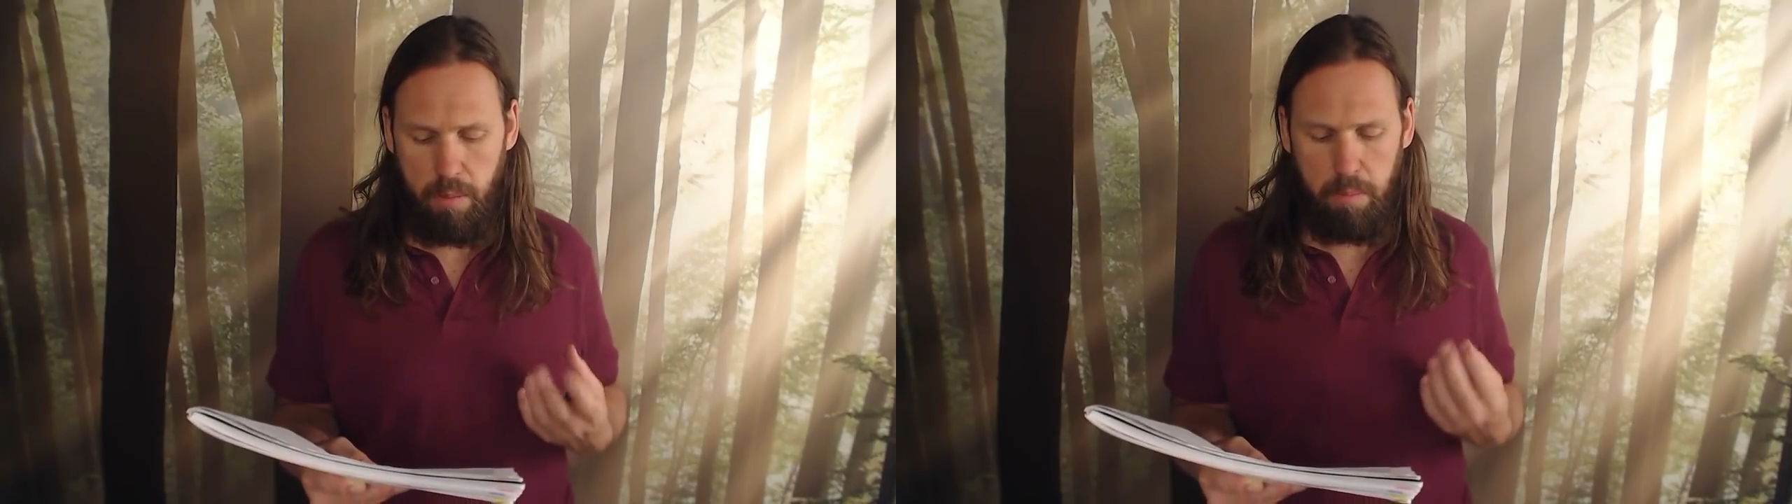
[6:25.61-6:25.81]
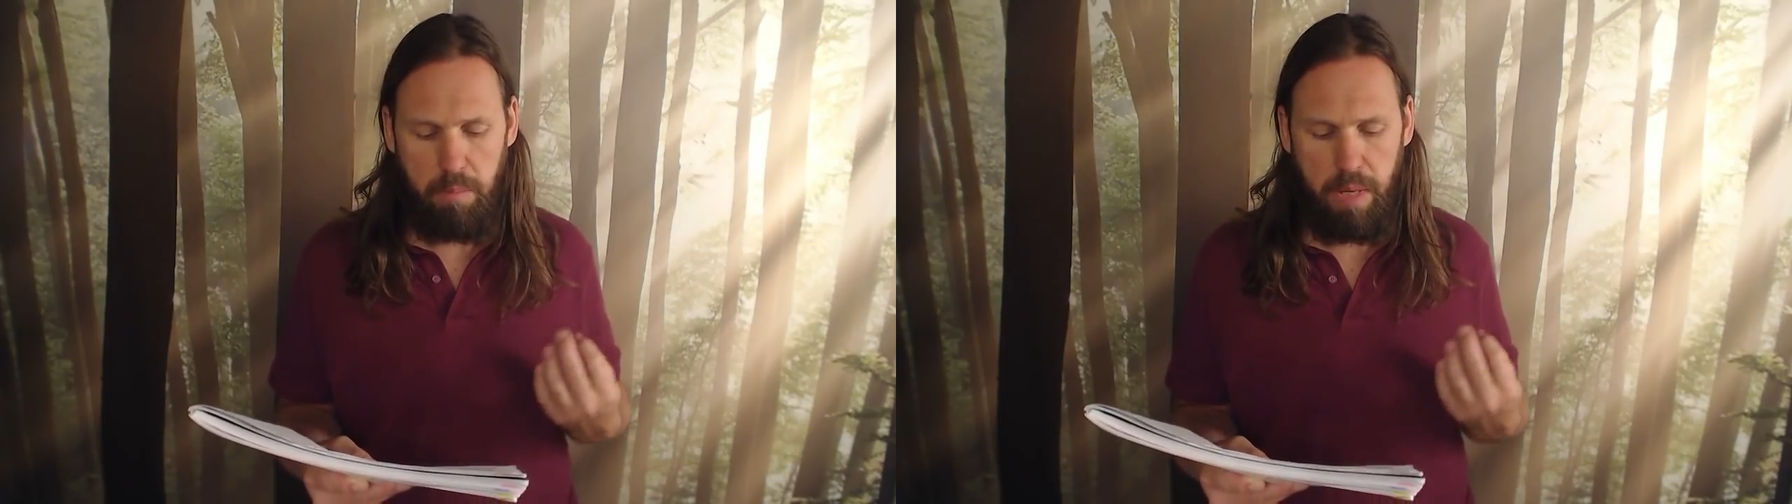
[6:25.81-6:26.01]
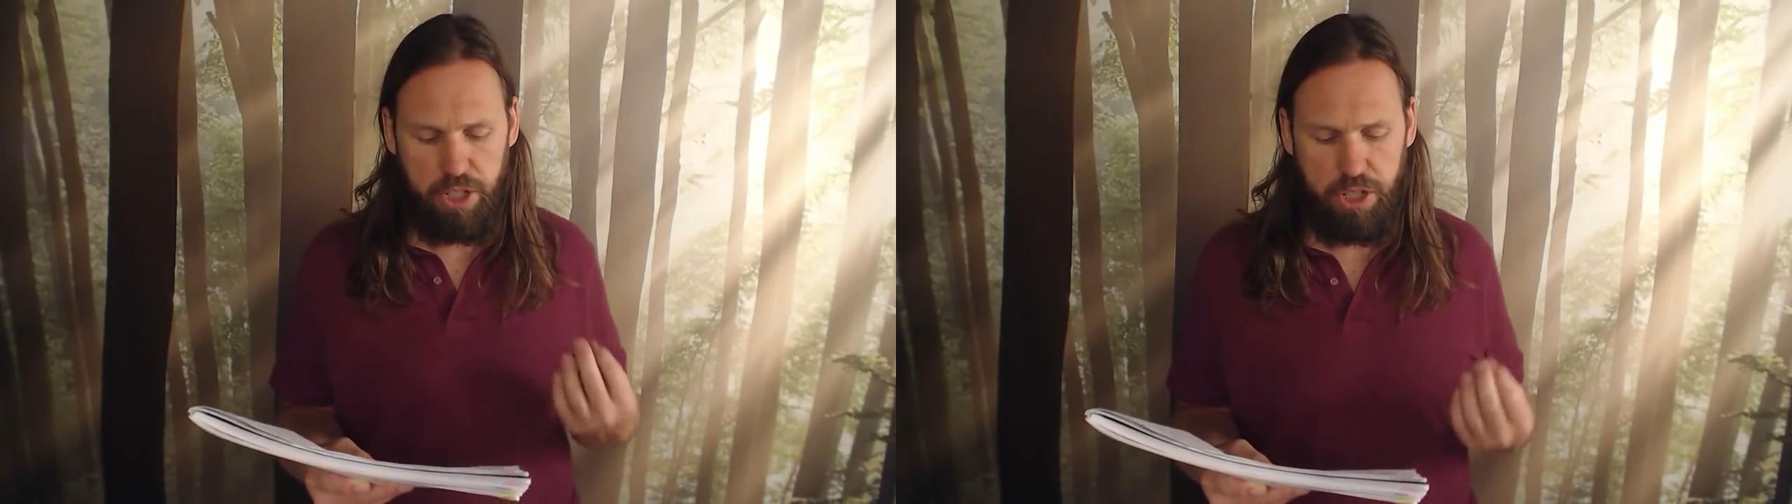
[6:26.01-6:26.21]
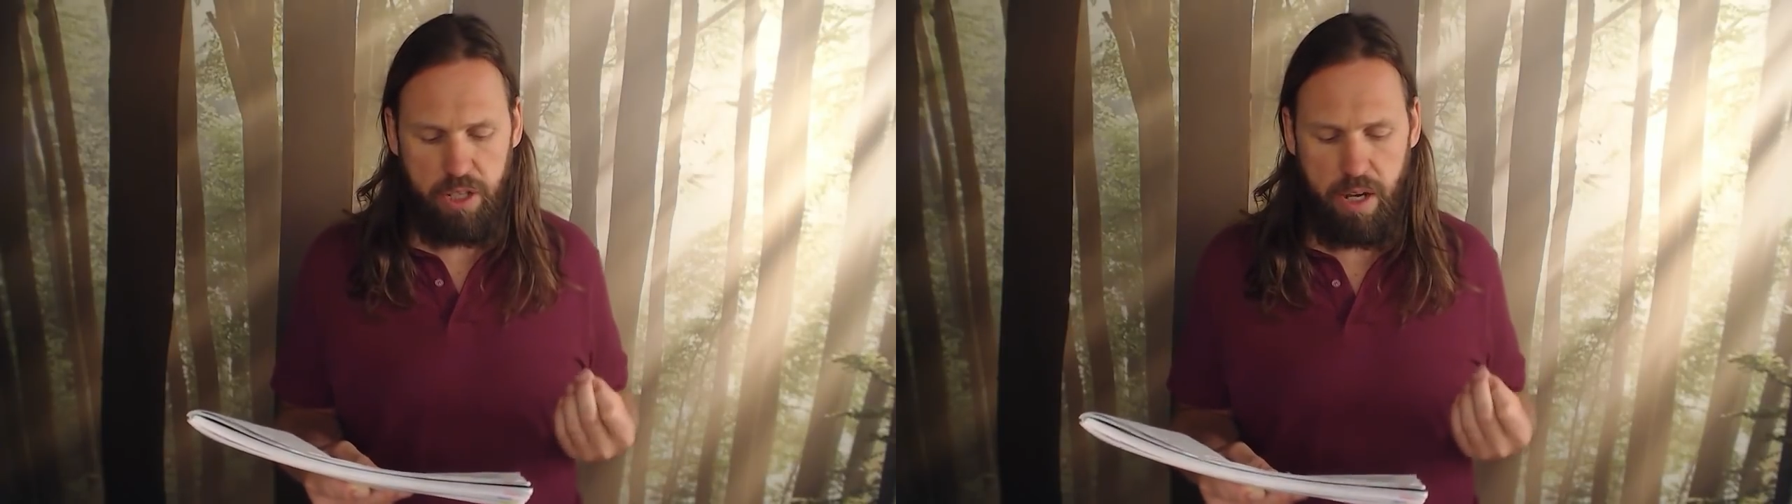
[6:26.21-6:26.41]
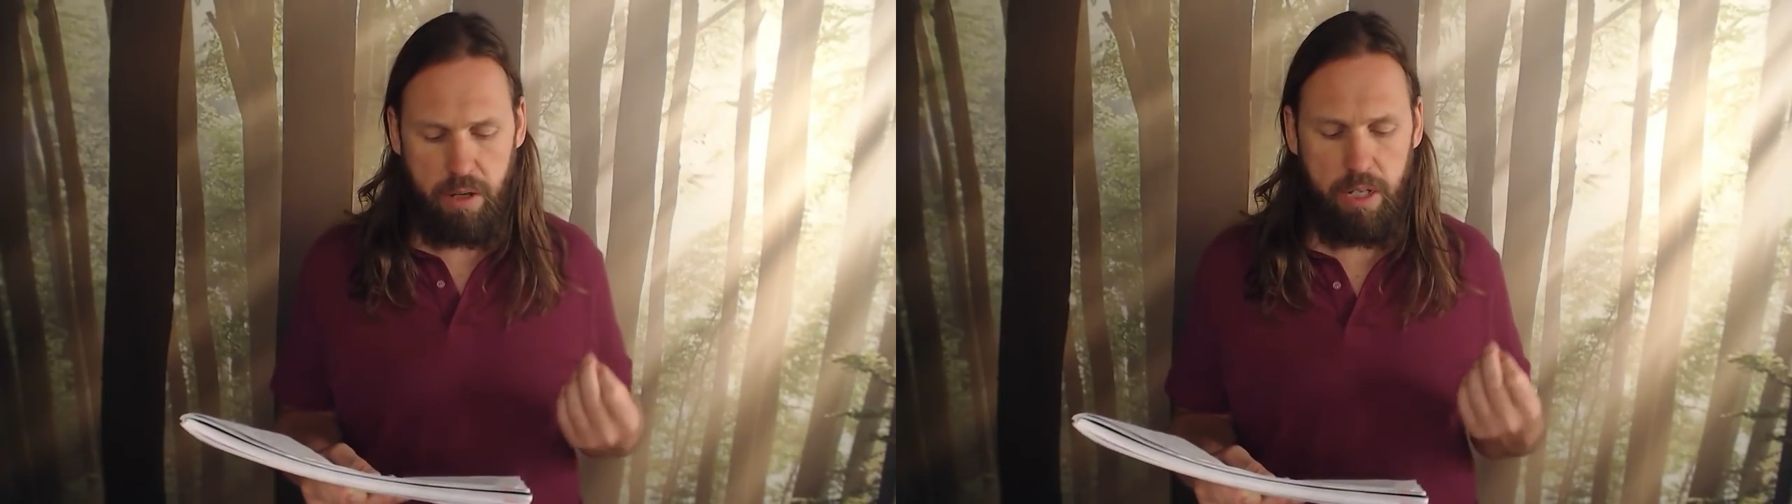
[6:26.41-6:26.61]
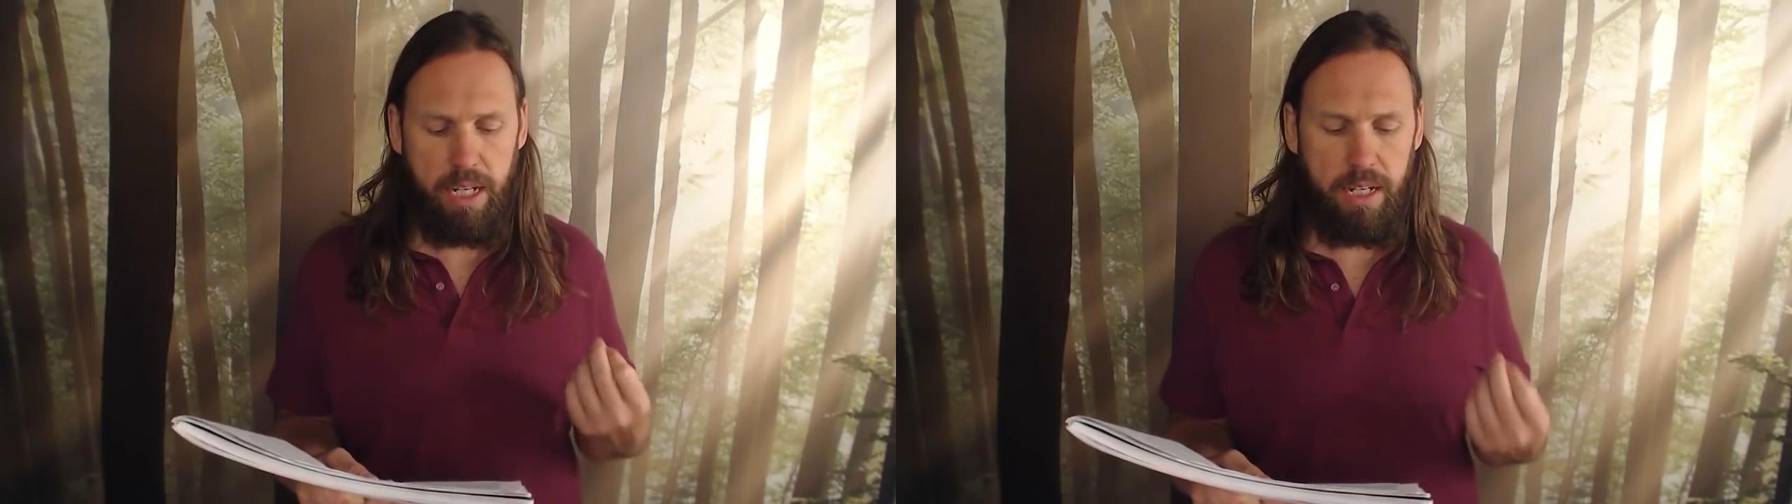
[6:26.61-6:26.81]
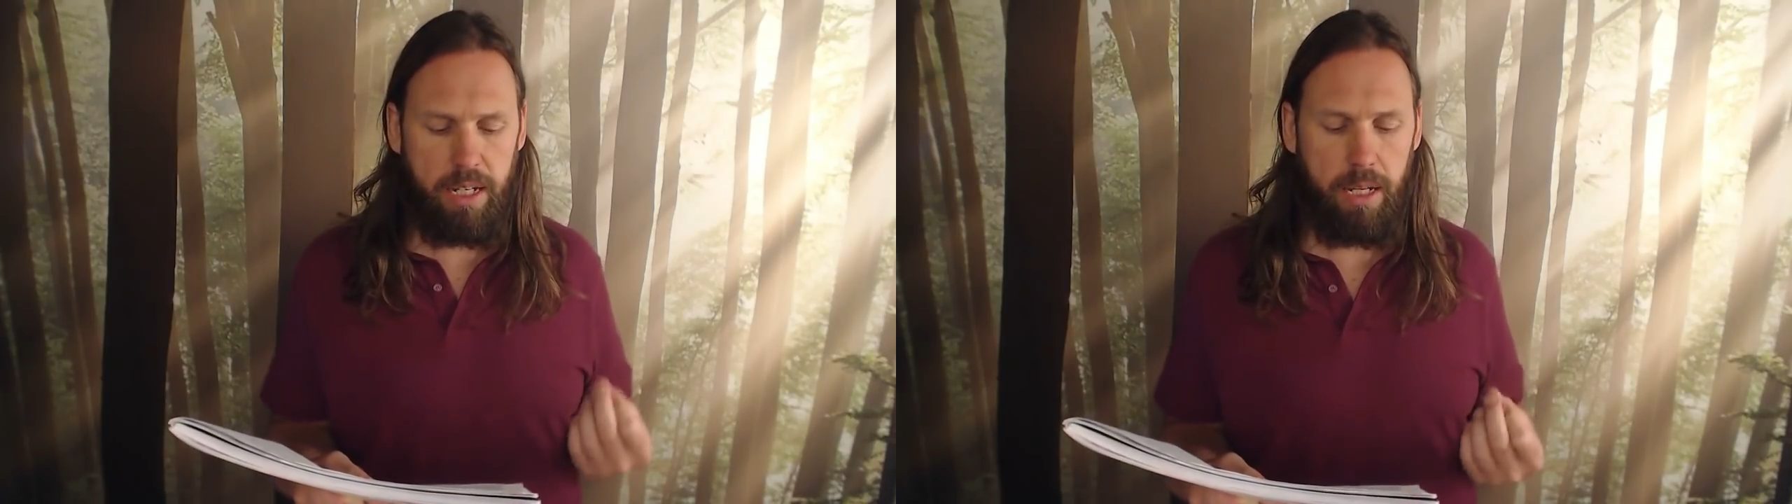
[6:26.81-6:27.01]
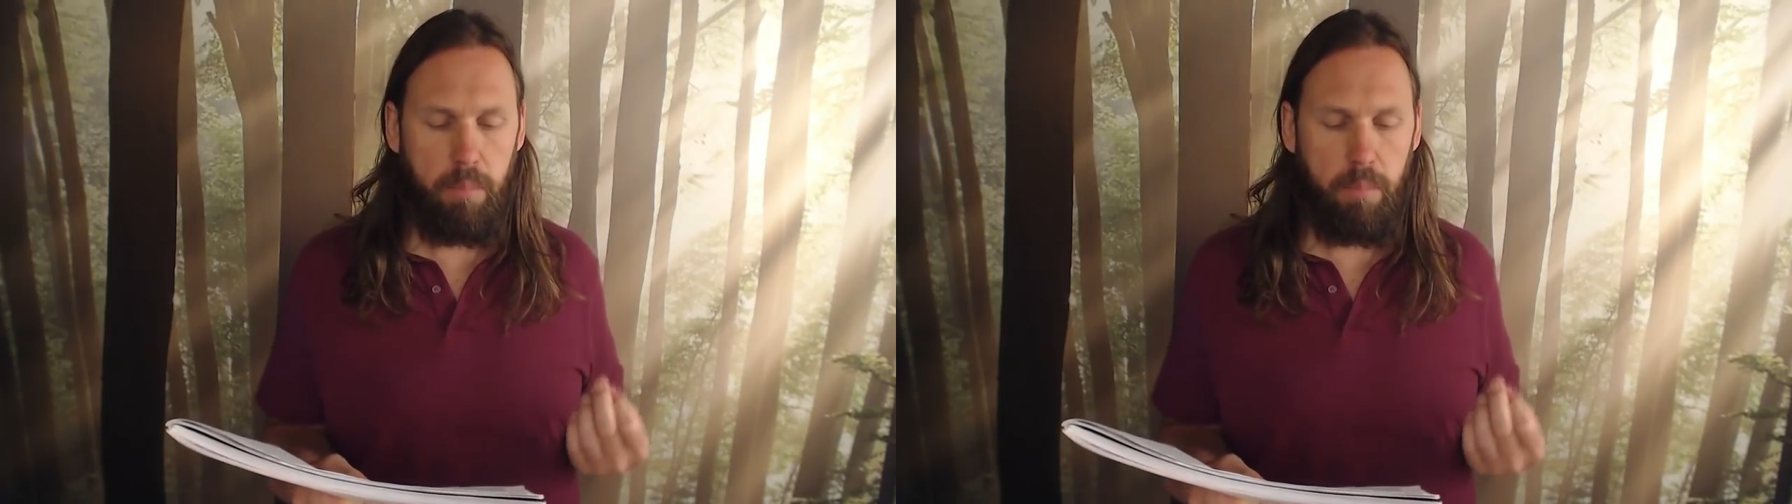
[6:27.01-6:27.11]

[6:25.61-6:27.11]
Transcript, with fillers: matched their nearly